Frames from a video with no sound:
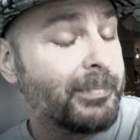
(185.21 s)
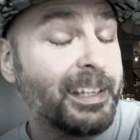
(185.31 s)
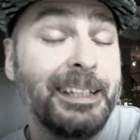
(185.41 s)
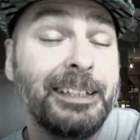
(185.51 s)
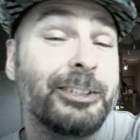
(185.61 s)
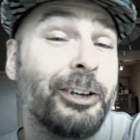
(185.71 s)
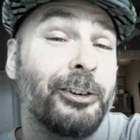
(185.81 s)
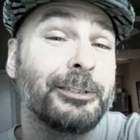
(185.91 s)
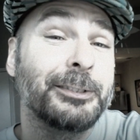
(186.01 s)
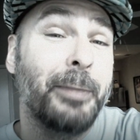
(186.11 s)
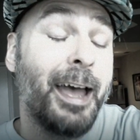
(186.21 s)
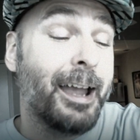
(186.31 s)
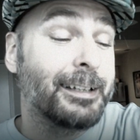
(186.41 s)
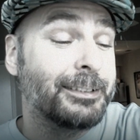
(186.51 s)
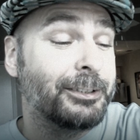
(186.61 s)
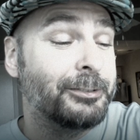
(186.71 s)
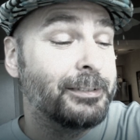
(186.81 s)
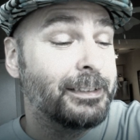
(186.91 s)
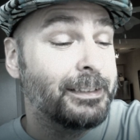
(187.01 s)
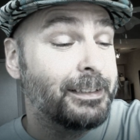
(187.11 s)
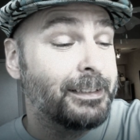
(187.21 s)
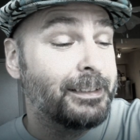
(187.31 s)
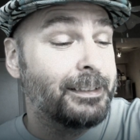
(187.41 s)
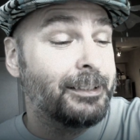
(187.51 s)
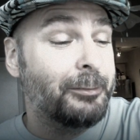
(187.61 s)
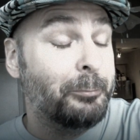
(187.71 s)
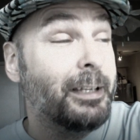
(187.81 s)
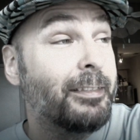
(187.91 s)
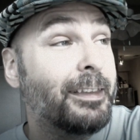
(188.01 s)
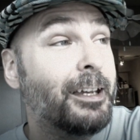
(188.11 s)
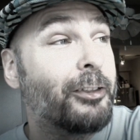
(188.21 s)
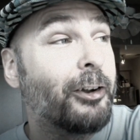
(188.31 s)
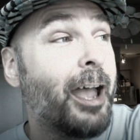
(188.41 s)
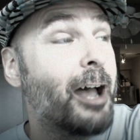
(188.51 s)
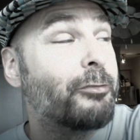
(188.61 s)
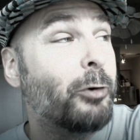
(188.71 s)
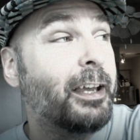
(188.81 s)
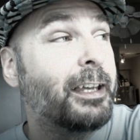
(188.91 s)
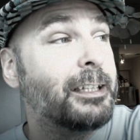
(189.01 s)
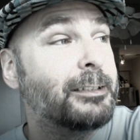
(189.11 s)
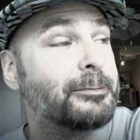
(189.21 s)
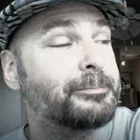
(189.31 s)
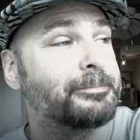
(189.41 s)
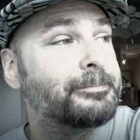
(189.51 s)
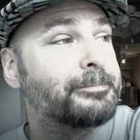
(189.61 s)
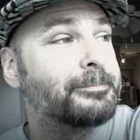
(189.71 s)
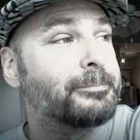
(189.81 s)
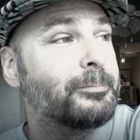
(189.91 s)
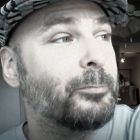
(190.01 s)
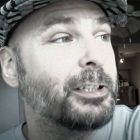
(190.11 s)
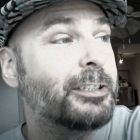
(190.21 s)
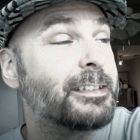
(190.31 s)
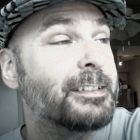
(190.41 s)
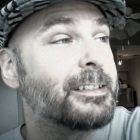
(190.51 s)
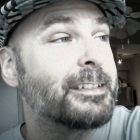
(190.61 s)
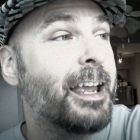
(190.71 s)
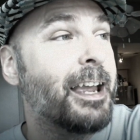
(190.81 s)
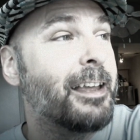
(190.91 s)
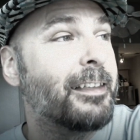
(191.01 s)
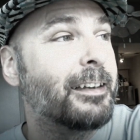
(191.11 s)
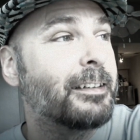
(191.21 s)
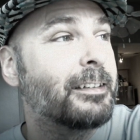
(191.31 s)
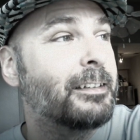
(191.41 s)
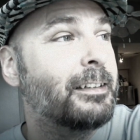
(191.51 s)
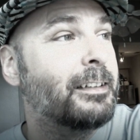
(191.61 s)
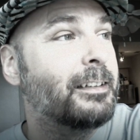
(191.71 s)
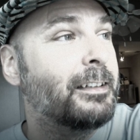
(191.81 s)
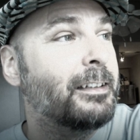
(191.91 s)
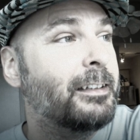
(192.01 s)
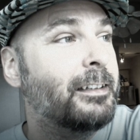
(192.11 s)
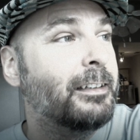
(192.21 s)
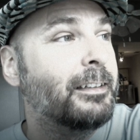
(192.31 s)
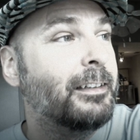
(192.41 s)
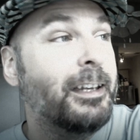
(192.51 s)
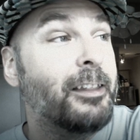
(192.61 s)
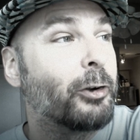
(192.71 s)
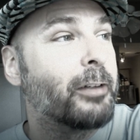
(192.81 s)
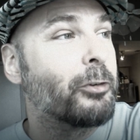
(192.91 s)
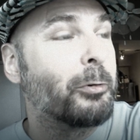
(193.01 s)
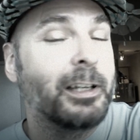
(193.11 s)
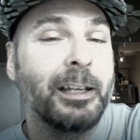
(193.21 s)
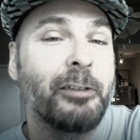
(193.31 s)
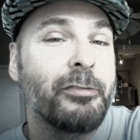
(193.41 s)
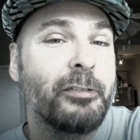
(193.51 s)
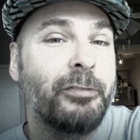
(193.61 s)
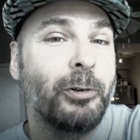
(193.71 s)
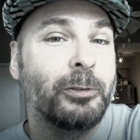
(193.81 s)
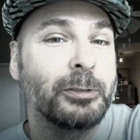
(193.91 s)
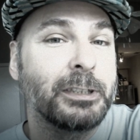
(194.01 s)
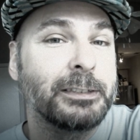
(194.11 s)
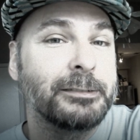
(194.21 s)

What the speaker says: Each turns back to meet the other halfway, which is to say that neither ever really left the fold.